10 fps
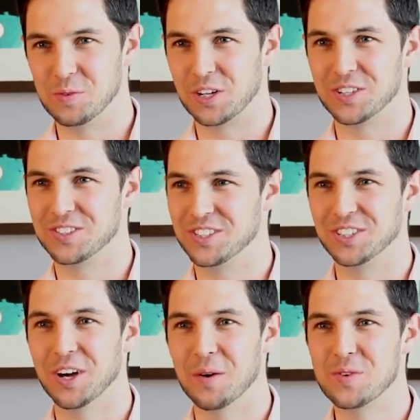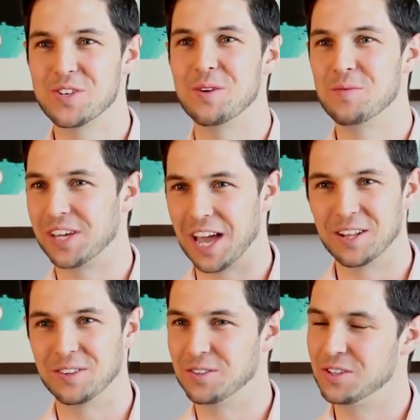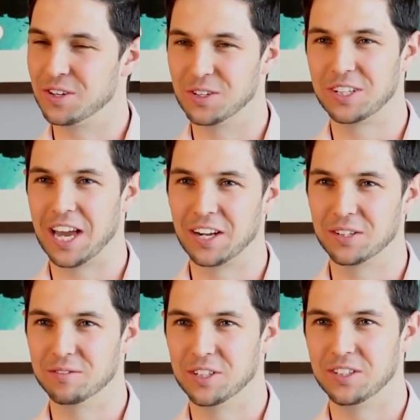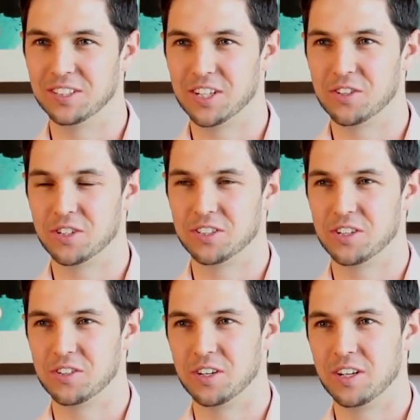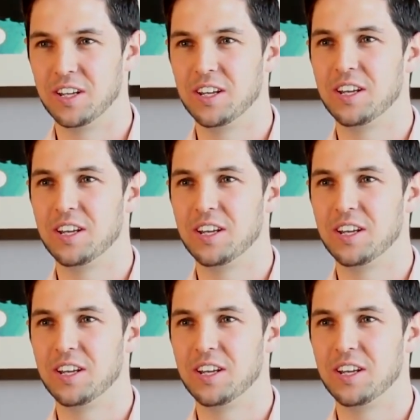"Because you're not Muslim, you can't convert, etc., etc."